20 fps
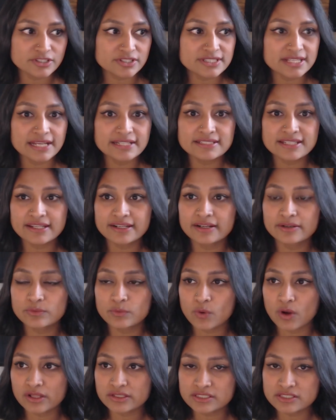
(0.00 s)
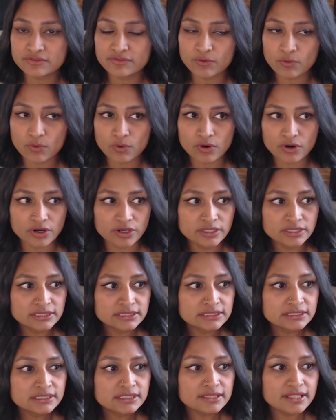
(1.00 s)
because I did it once for
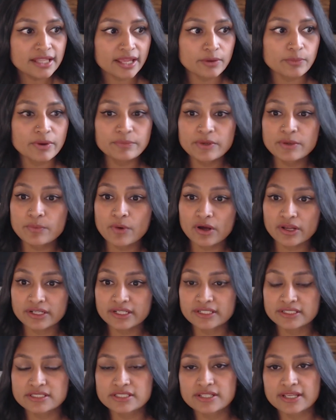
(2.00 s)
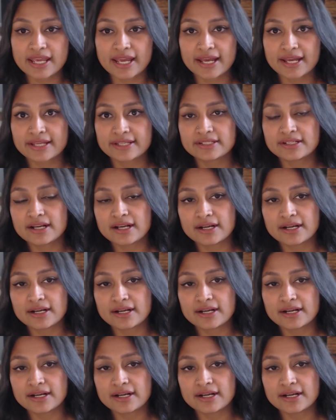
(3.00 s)
like when we wanted to get